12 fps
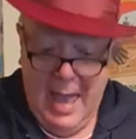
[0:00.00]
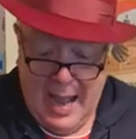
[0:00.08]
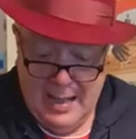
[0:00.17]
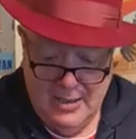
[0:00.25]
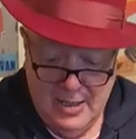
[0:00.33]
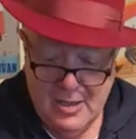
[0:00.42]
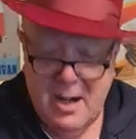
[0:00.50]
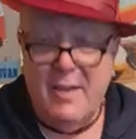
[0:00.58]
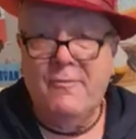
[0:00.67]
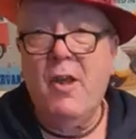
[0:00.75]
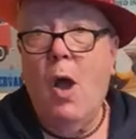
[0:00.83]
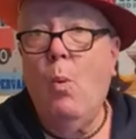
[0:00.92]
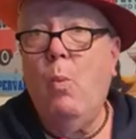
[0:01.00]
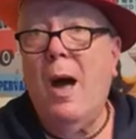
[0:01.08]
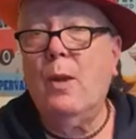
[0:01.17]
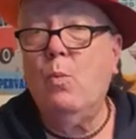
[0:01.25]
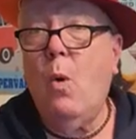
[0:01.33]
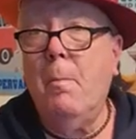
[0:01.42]
and just left
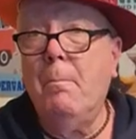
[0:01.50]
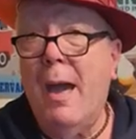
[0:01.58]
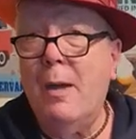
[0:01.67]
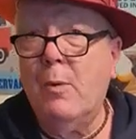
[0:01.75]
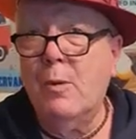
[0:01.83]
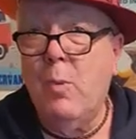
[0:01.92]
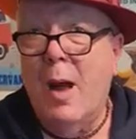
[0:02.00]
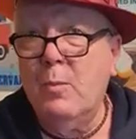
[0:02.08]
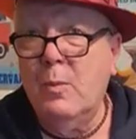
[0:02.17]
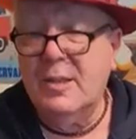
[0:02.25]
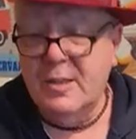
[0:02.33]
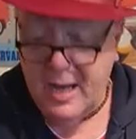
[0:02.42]
one wombat with one